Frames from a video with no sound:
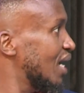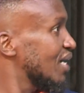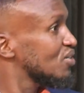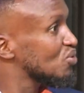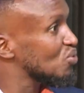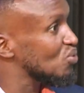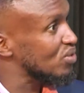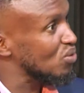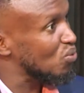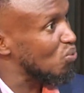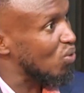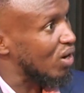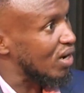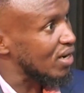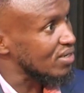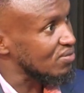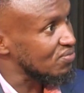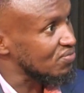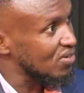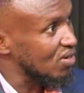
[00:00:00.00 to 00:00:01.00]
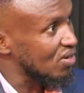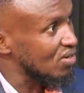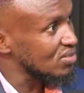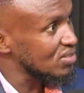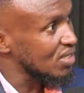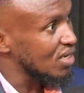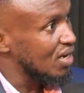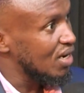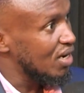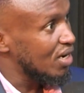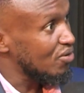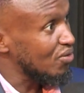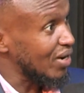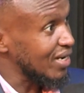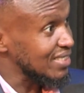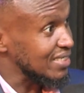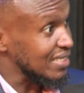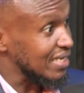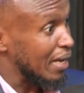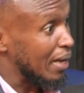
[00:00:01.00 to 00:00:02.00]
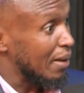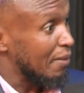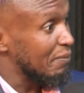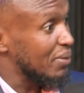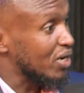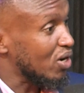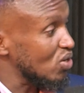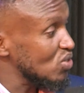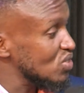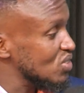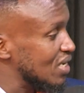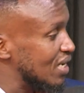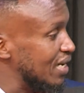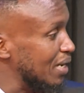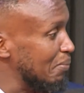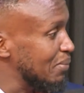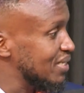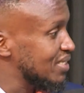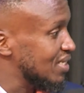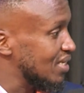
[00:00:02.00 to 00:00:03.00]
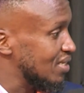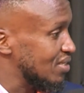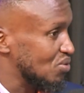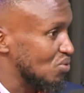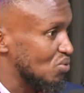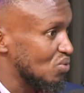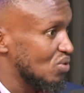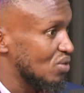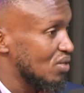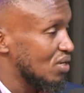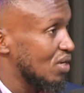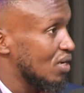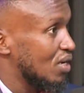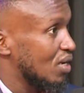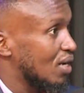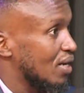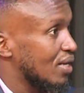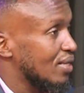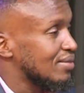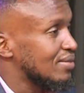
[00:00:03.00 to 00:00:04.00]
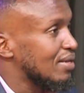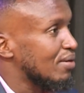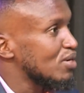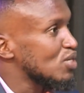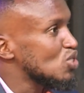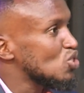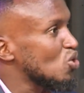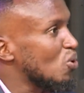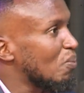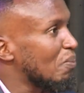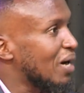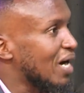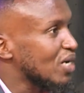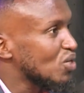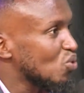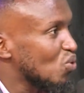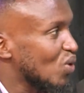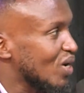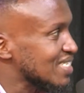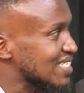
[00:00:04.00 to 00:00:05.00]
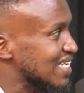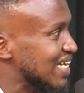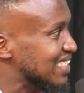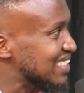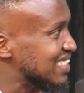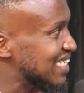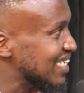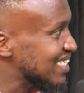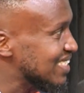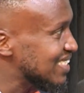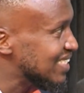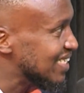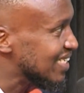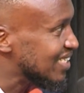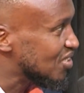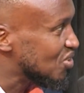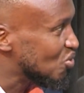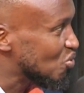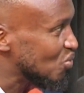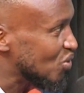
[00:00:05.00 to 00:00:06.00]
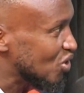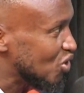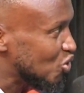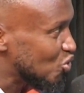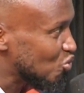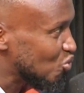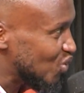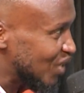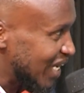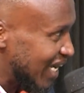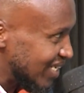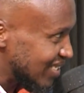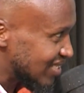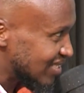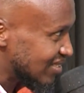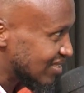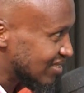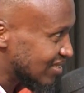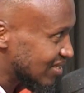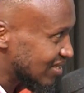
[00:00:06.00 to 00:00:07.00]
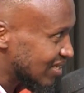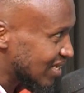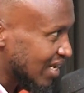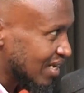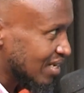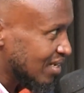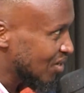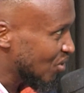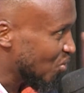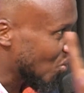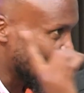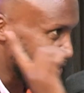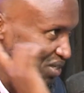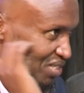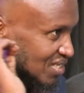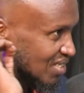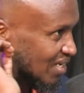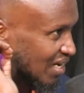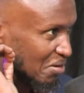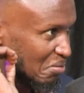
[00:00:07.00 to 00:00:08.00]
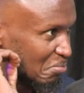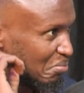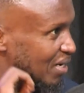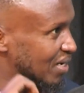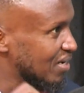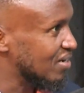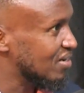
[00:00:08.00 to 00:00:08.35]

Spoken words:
Handle the word of God. Rightly, because let me tell you, there is no man who has attested to the true light who has turned back.